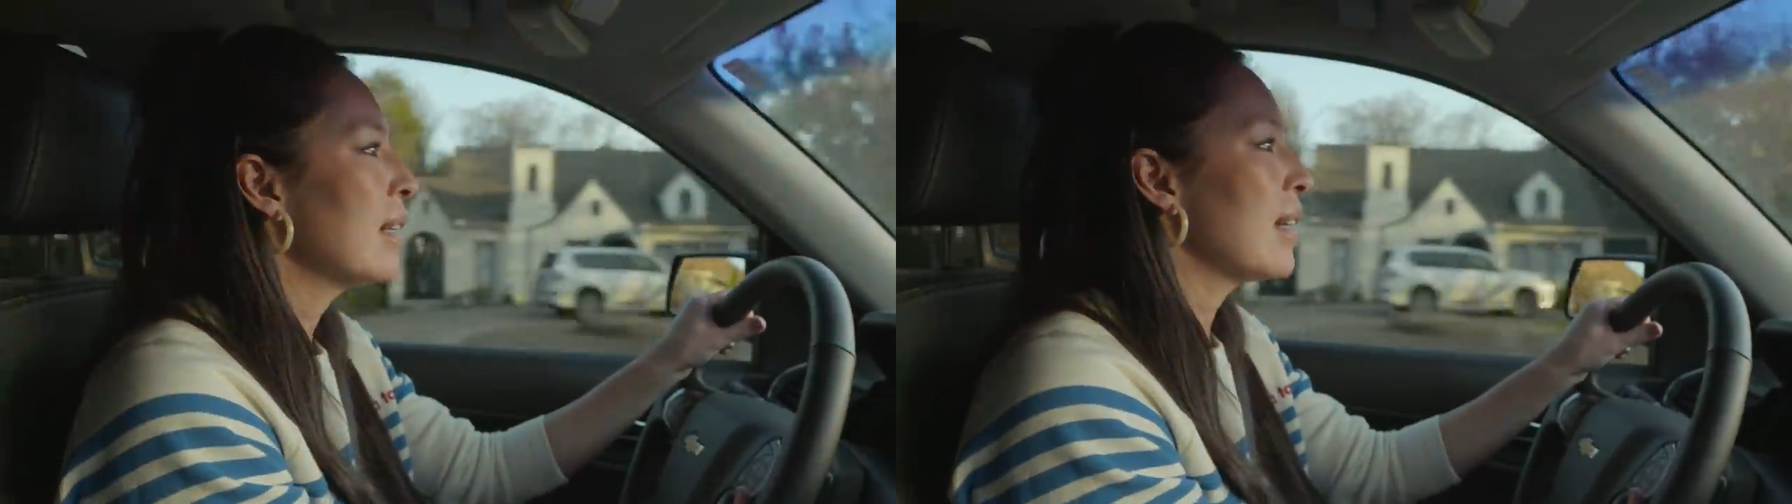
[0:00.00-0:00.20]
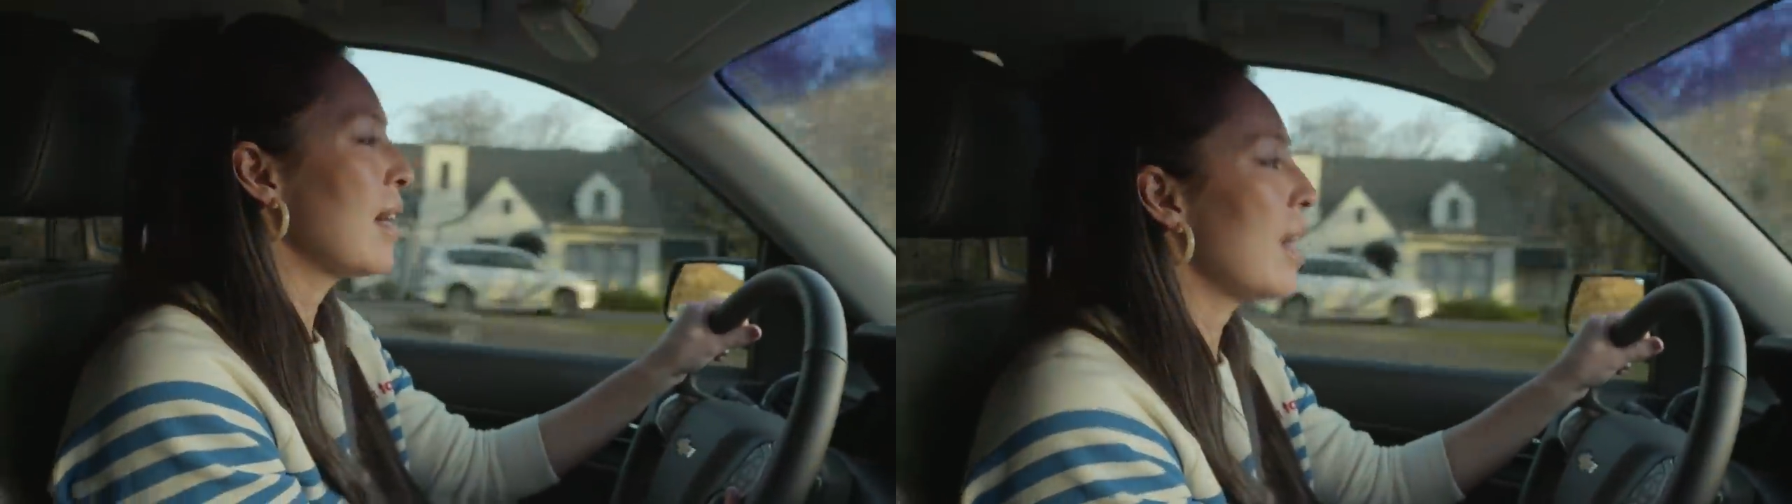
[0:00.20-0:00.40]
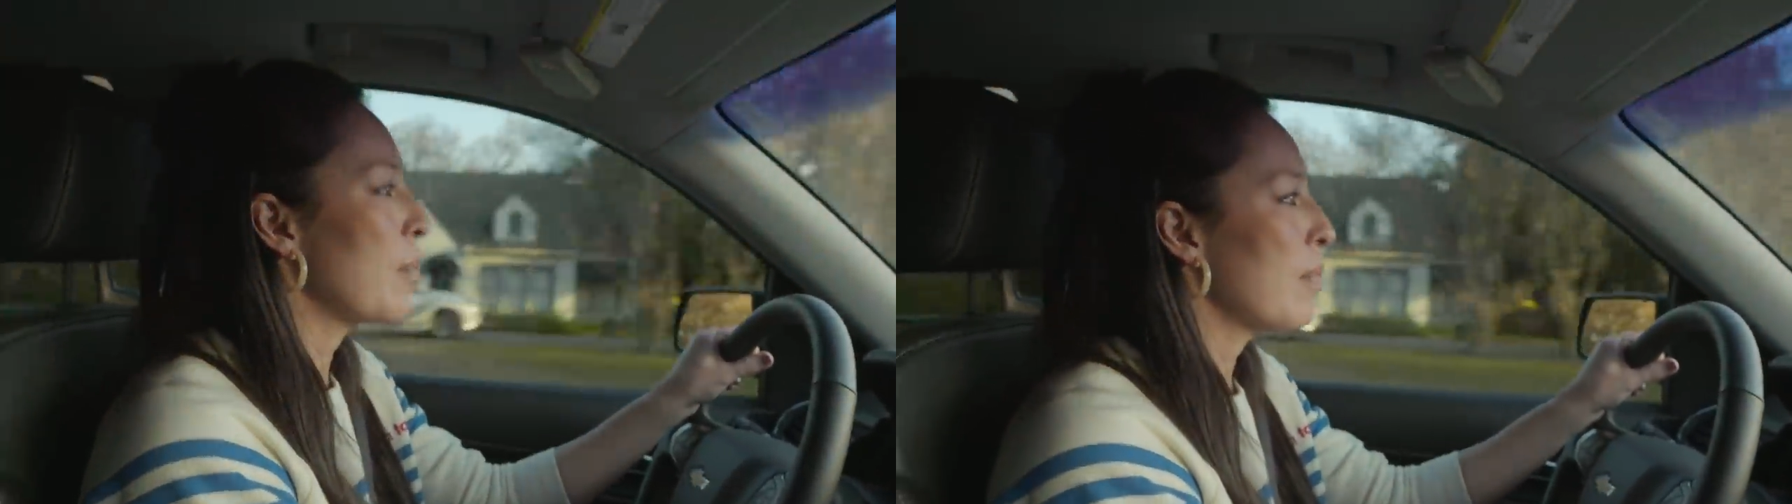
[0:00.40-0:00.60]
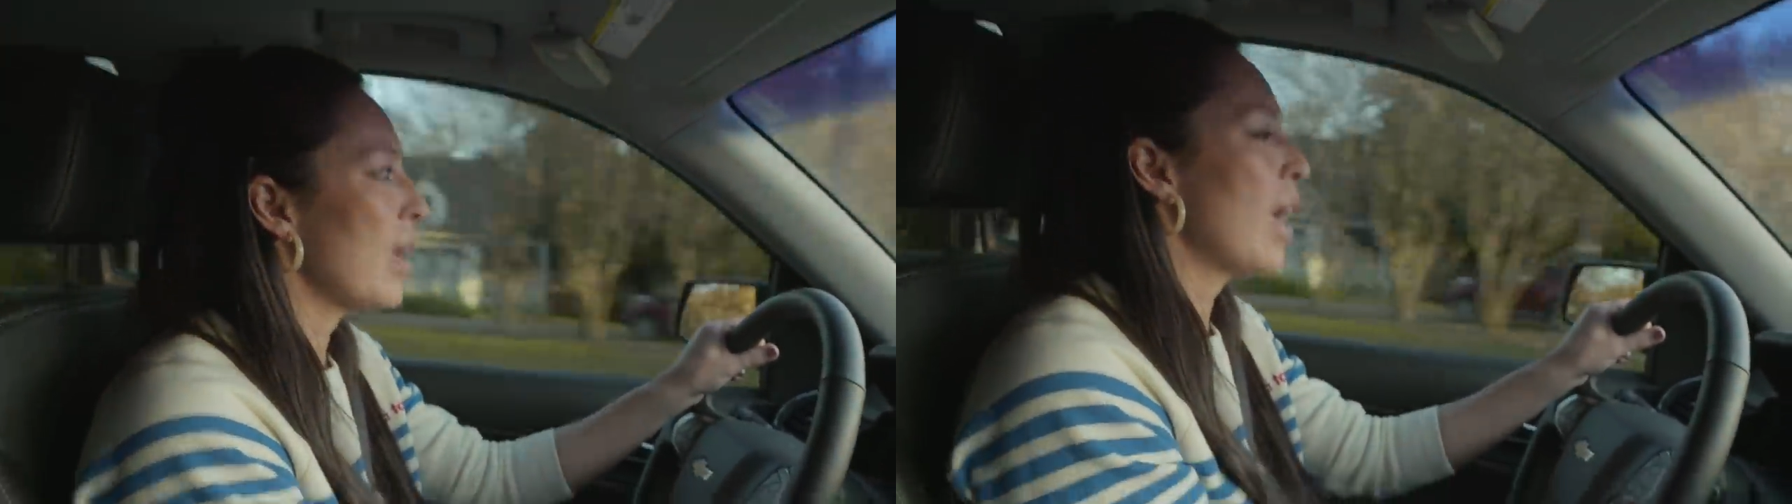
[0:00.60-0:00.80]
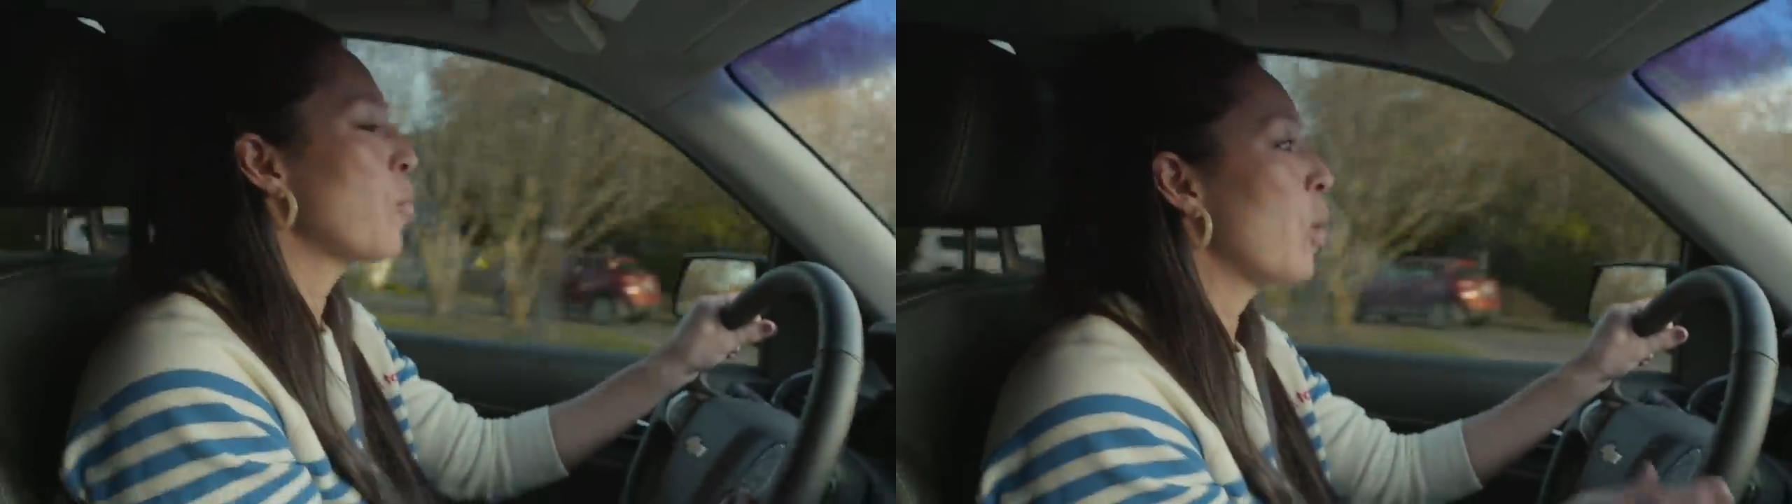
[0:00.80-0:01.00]

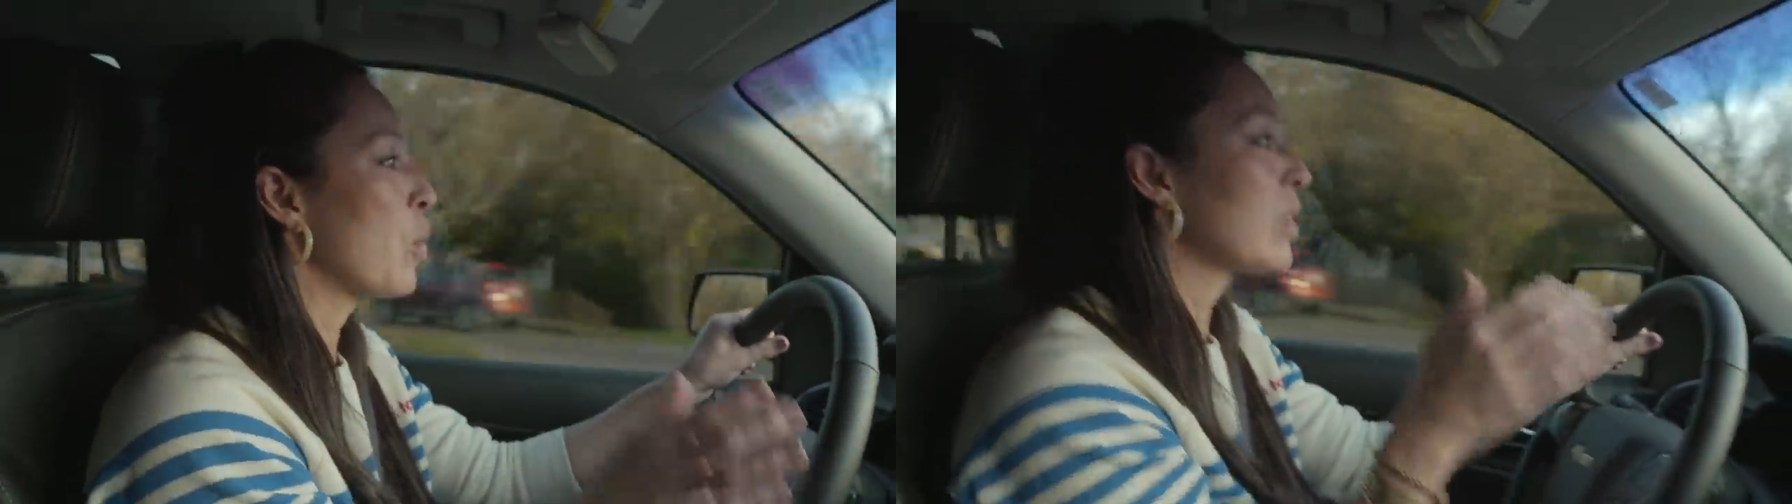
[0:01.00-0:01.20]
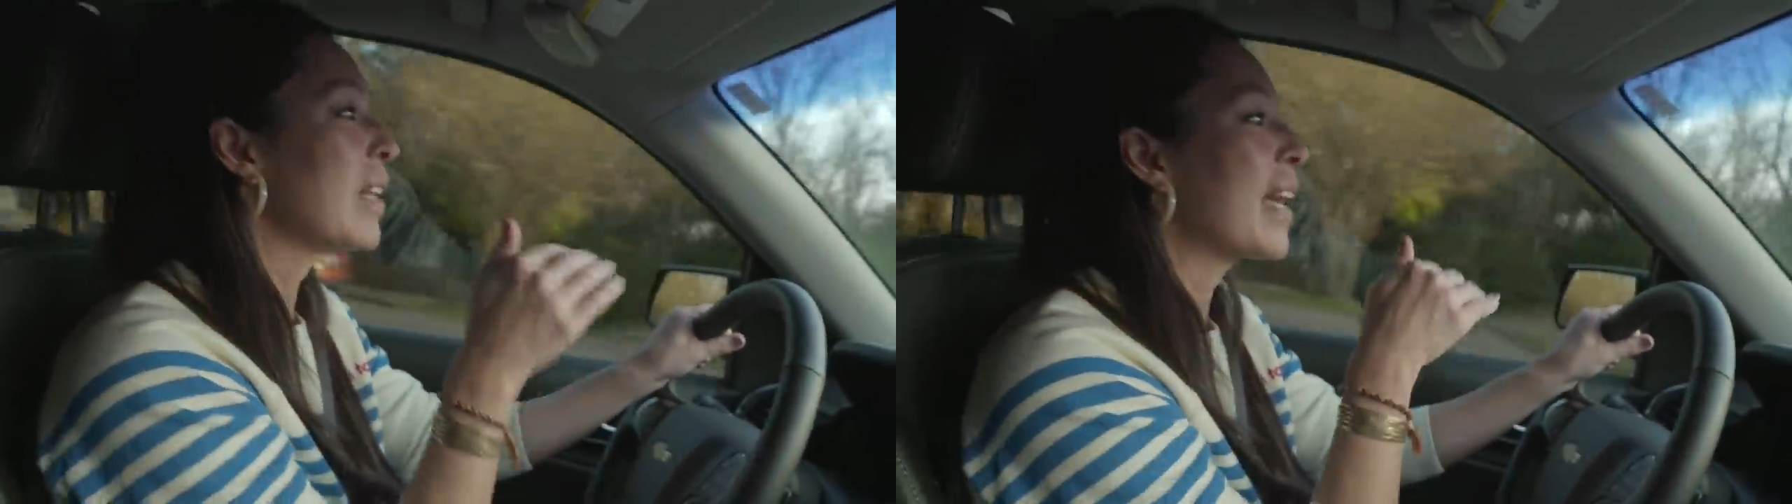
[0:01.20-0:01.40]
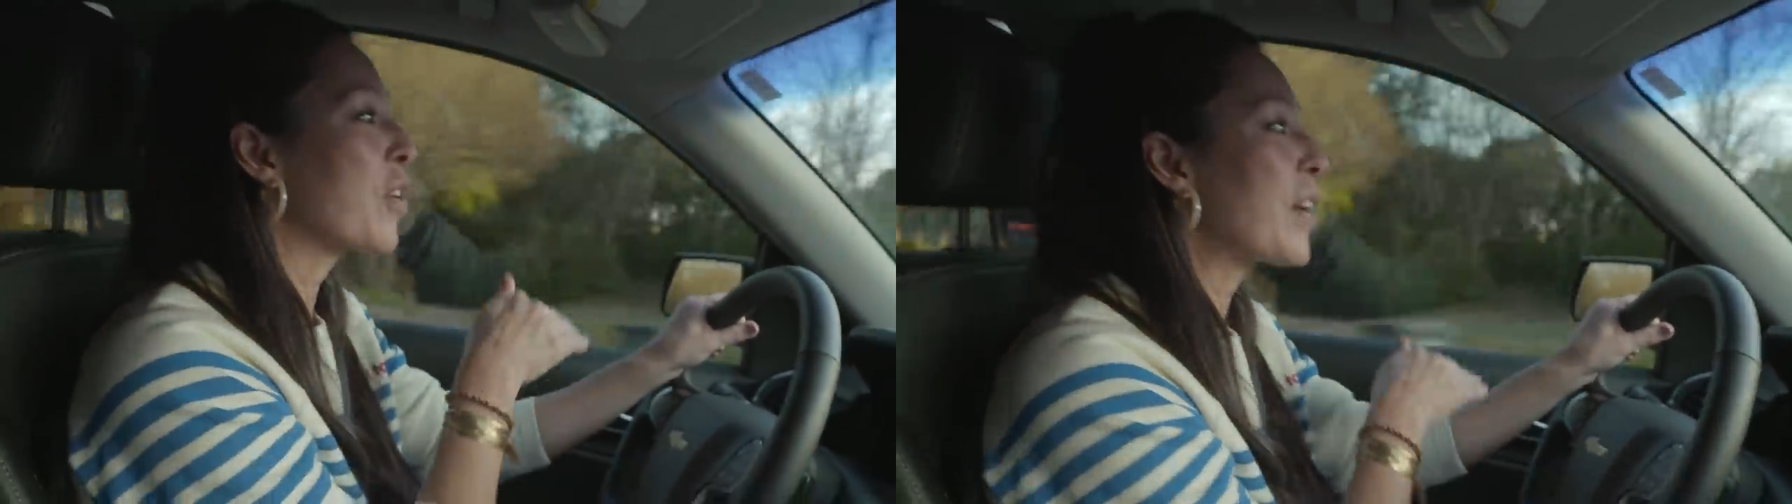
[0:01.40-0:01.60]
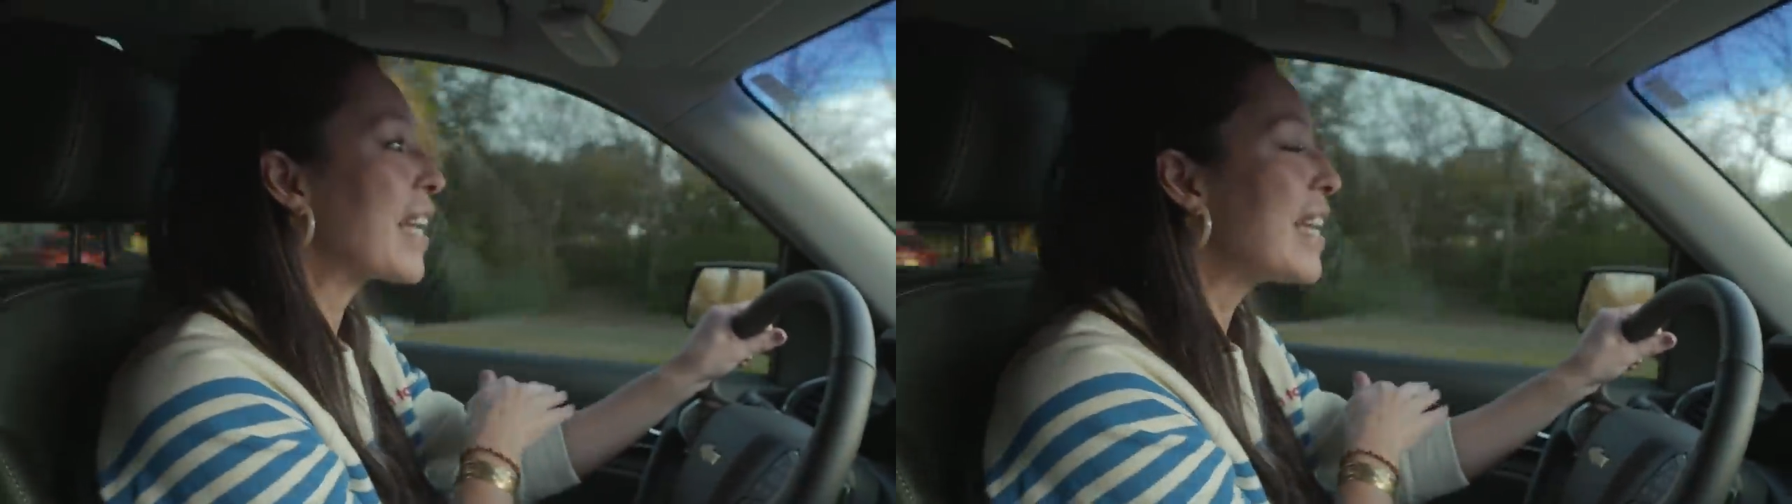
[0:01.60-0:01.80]
Um, and what we're layering